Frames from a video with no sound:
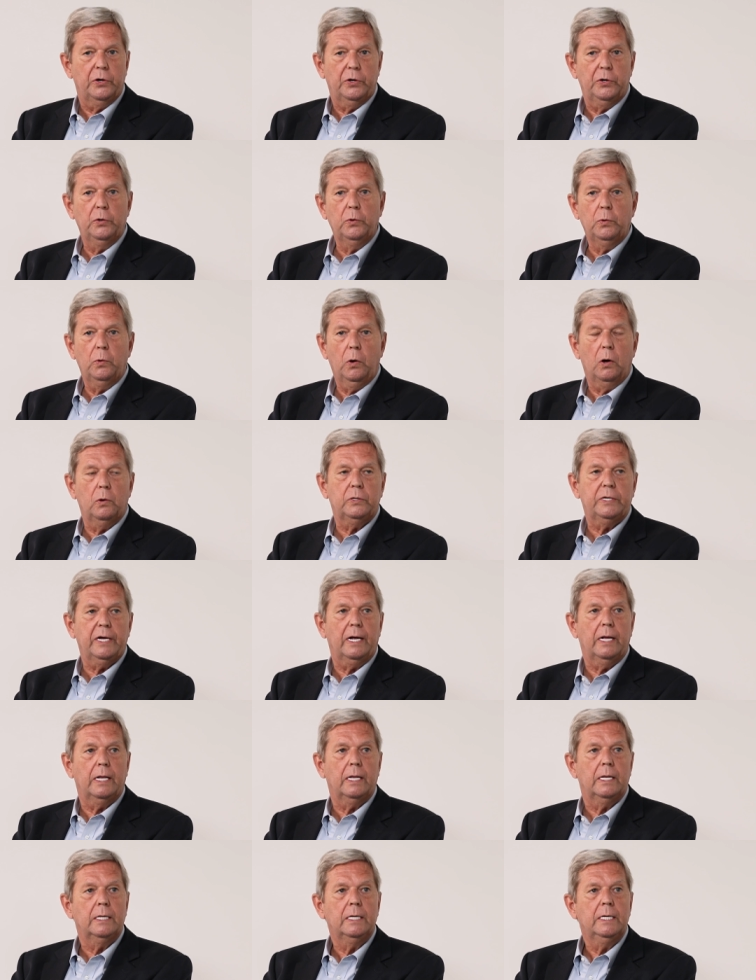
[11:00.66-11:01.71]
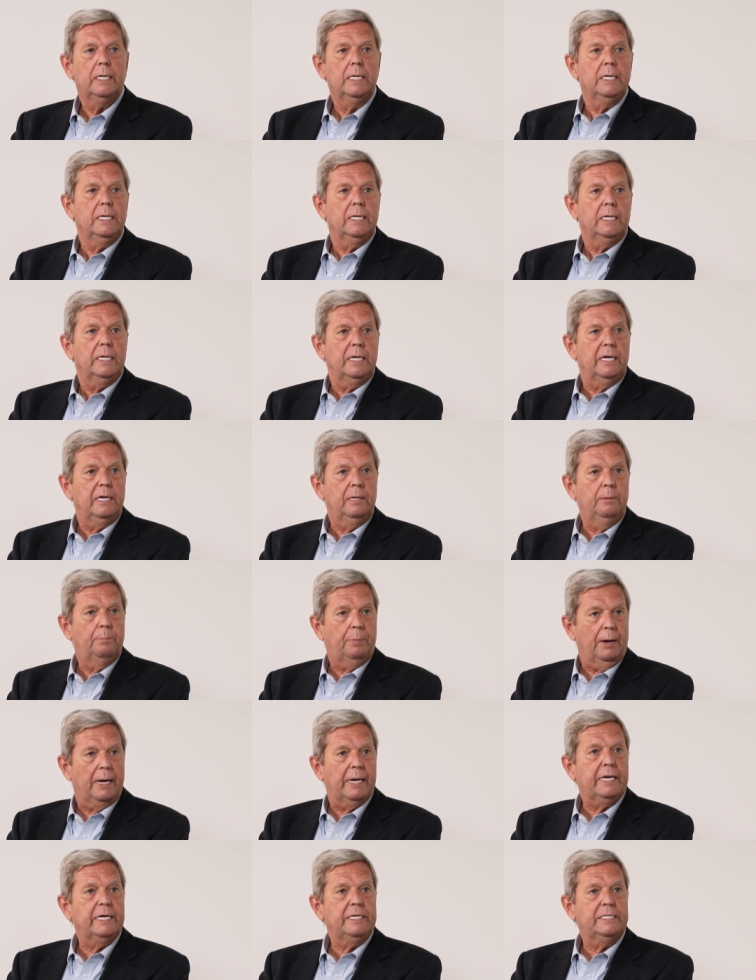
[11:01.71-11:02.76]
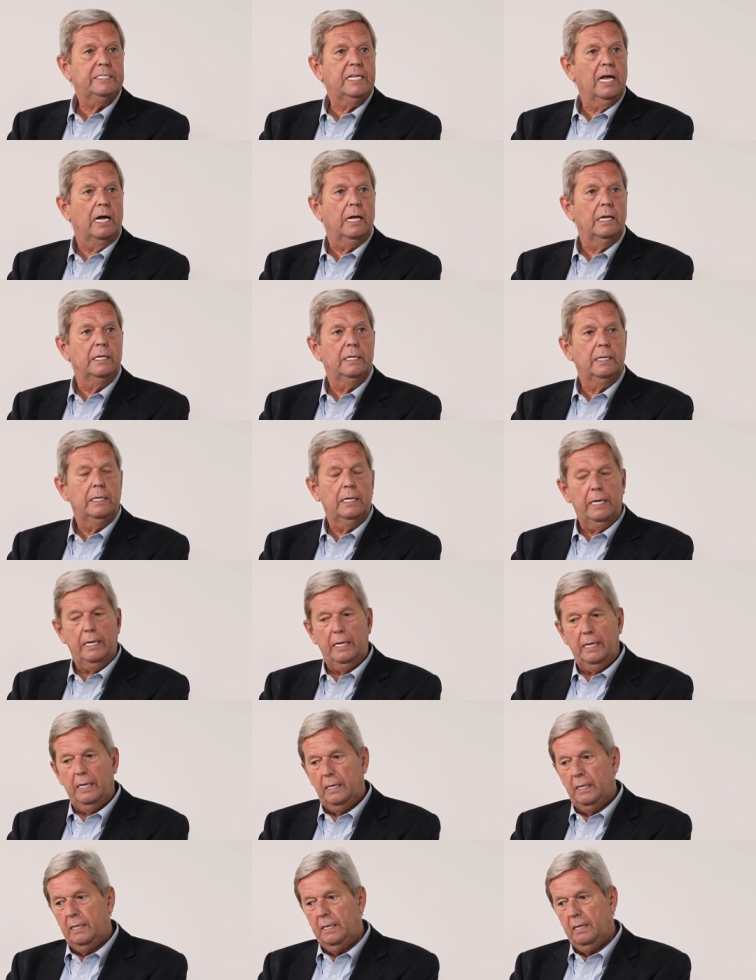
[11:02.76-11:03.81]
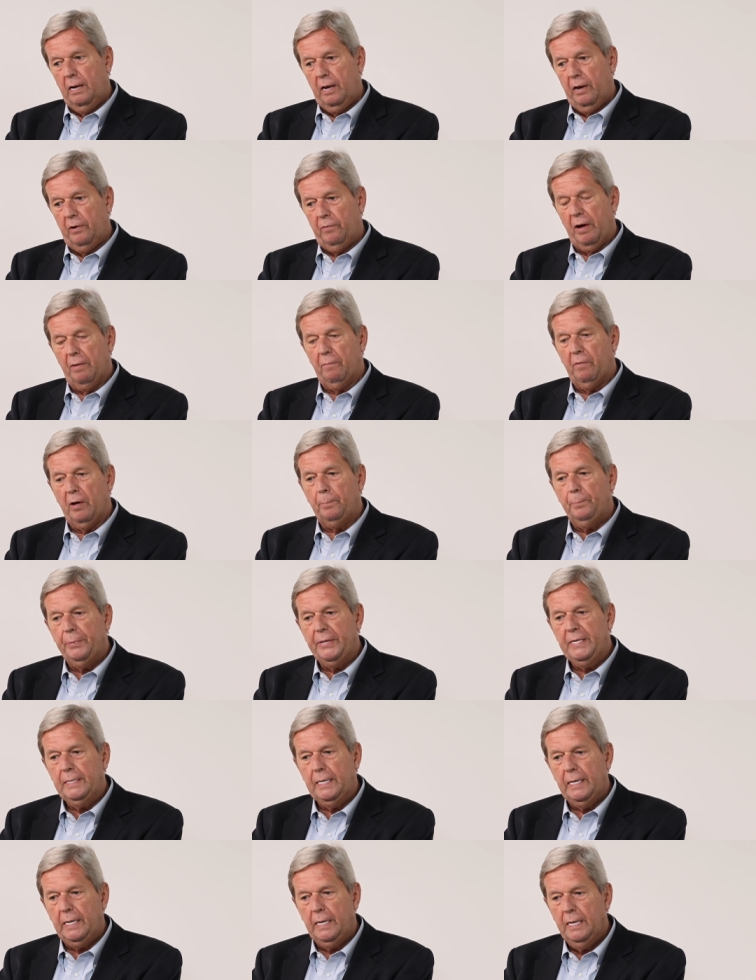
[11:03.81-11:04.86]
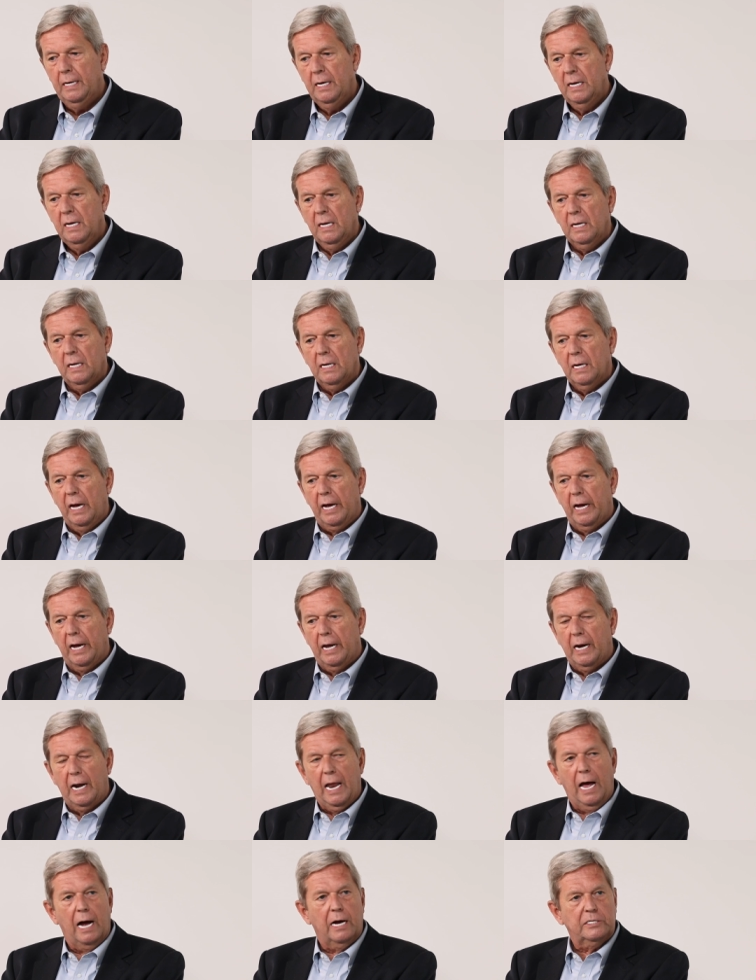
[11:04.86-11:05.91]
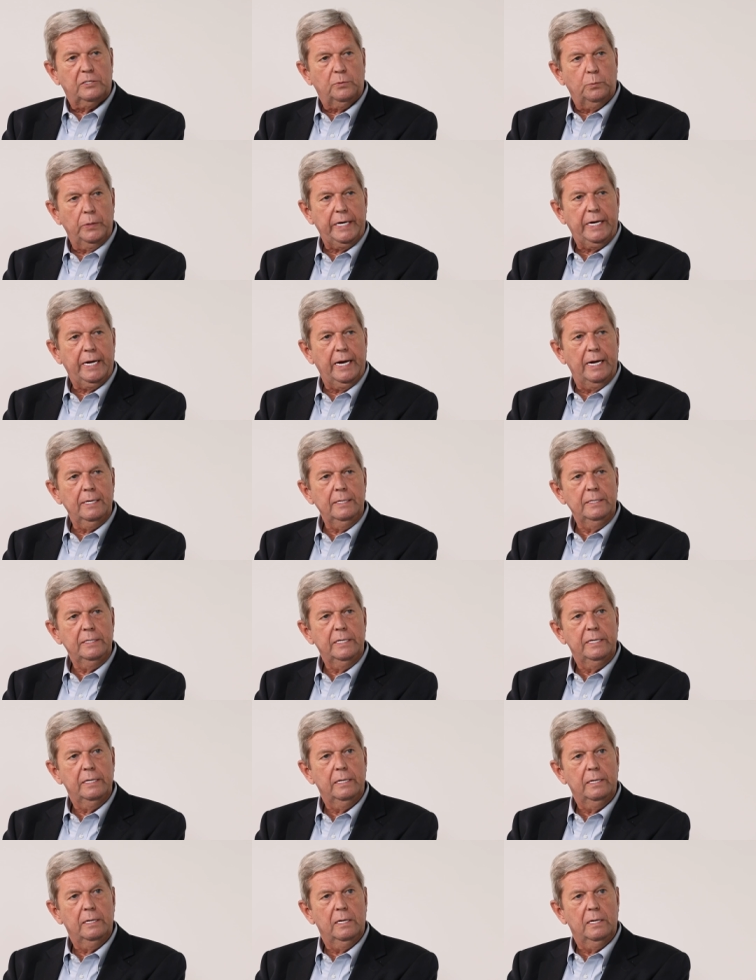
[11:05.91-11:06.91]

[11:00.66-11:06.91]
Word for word: a new hotel in Pakistan in uh, Rawalpindi uh, last weekend.